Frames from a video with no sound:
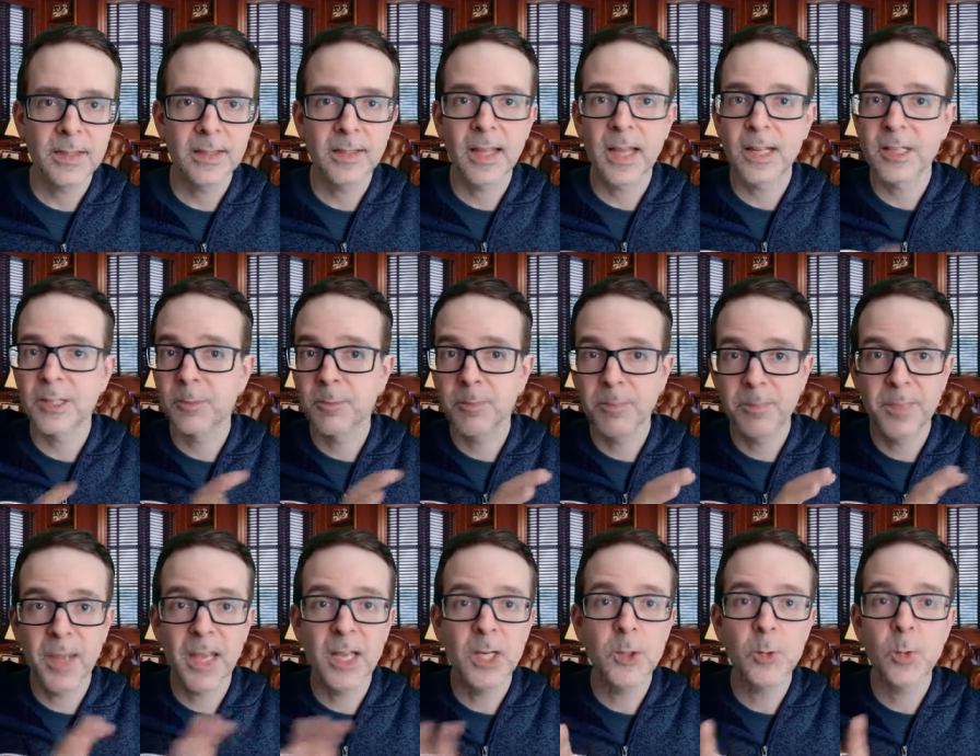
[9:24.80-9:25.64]
That's
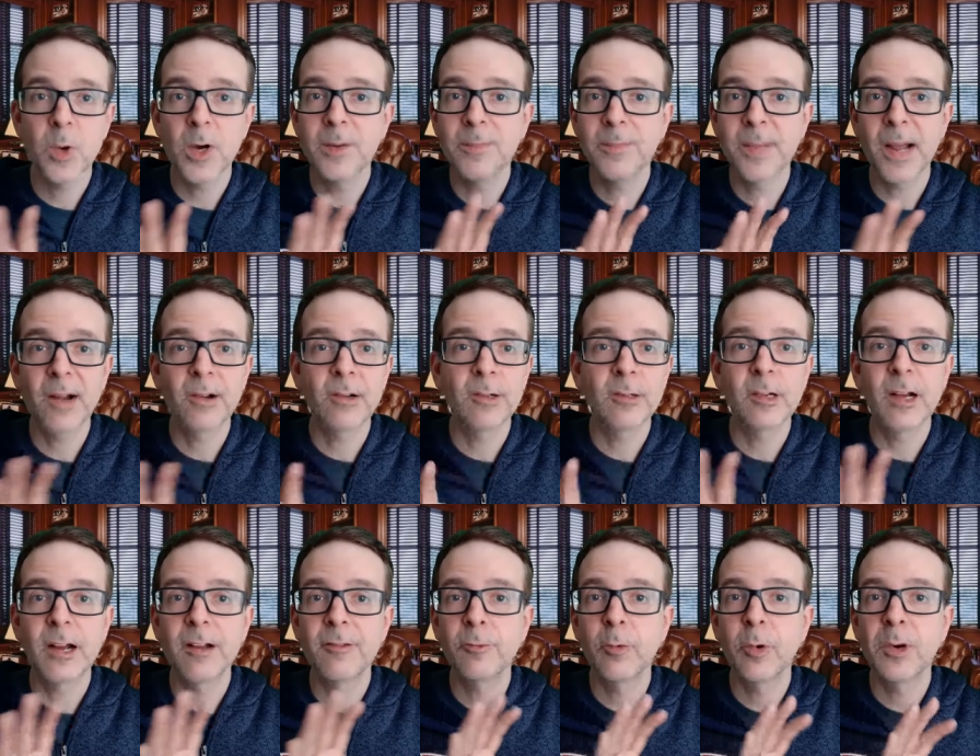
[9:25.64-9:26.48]
page one,
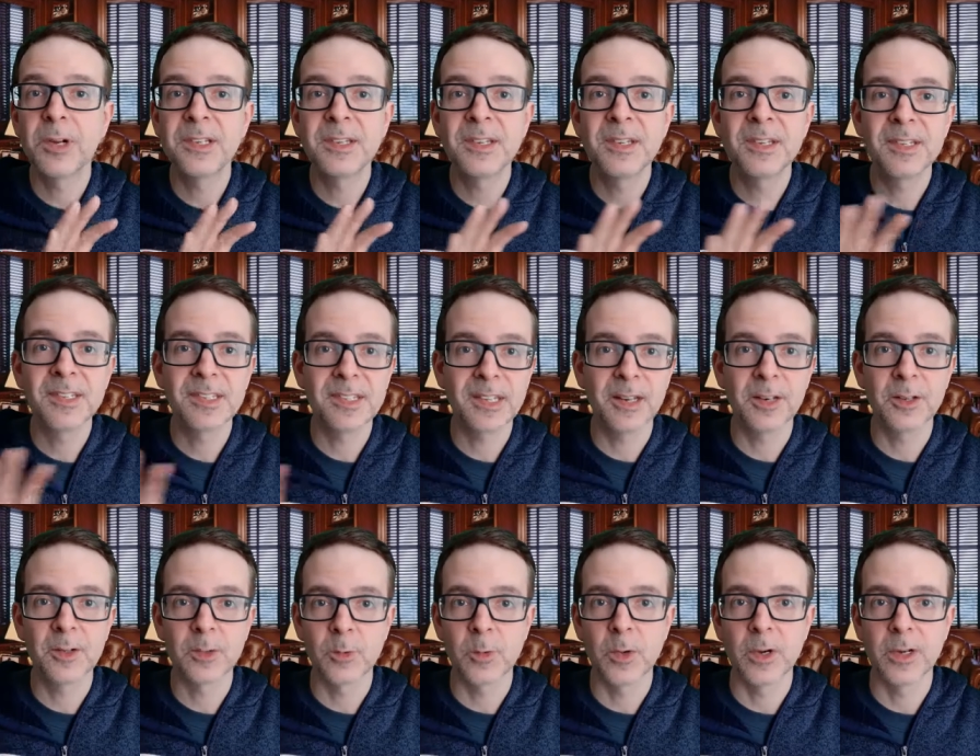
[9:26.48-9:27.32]
paragraph one,
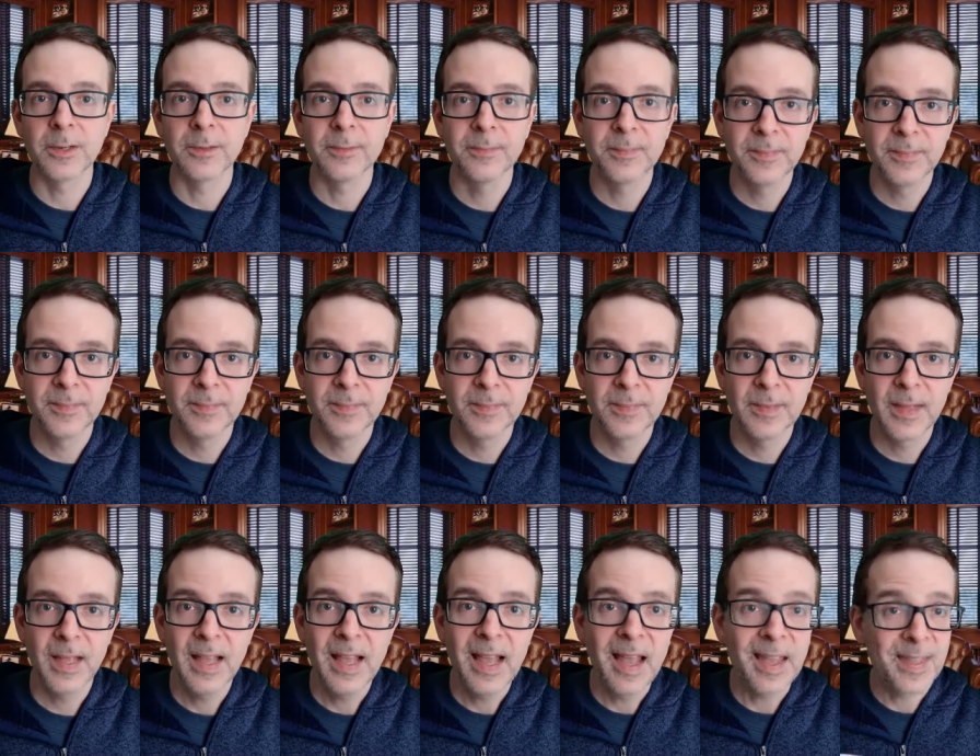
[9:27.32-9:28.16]
sentence one.
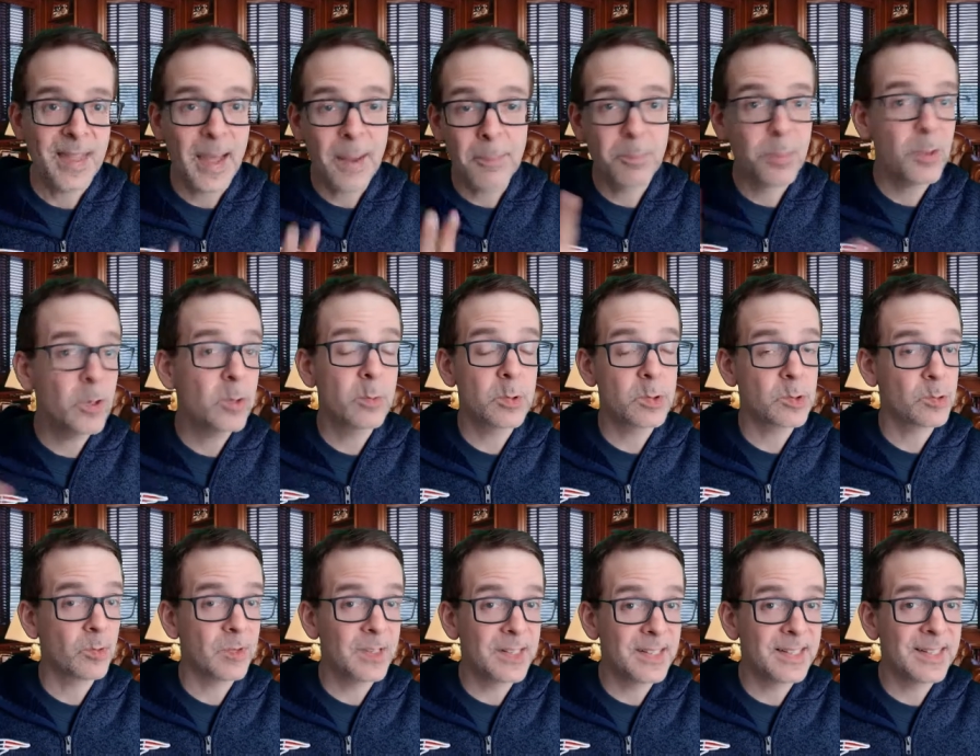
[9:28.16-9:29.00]
And that book was
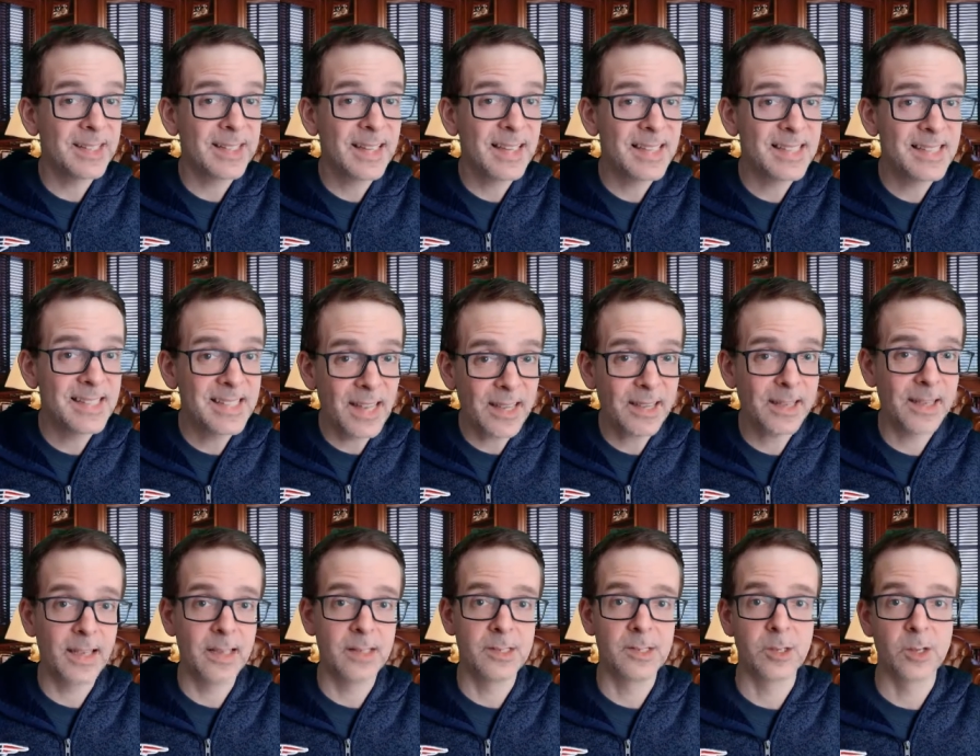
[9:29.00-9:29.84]
written
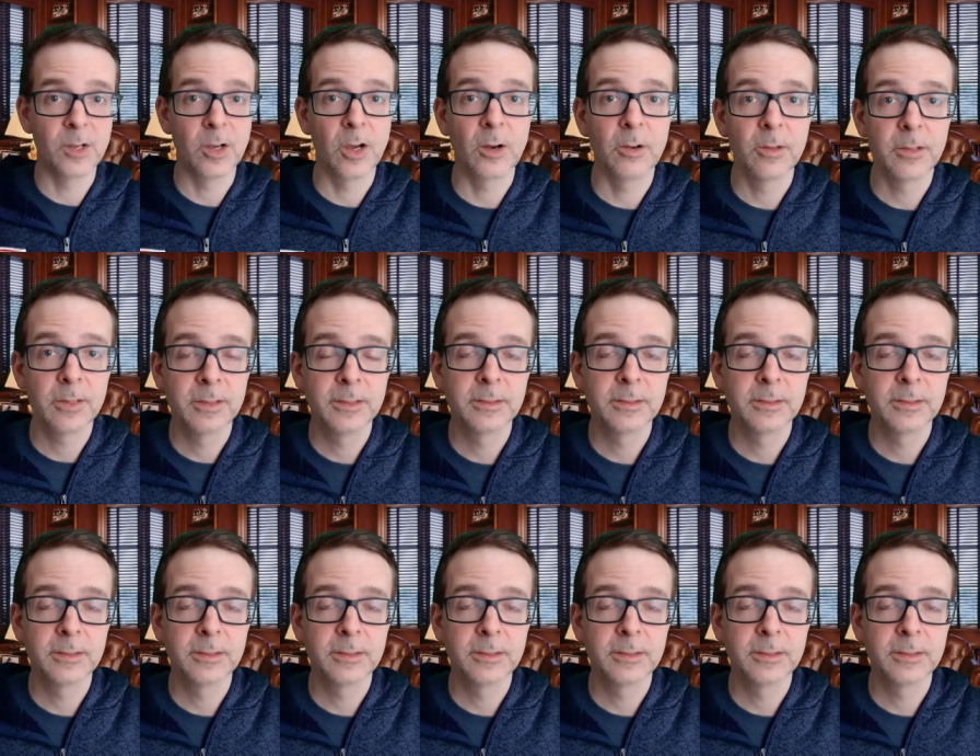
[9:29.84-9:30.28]
decades ago.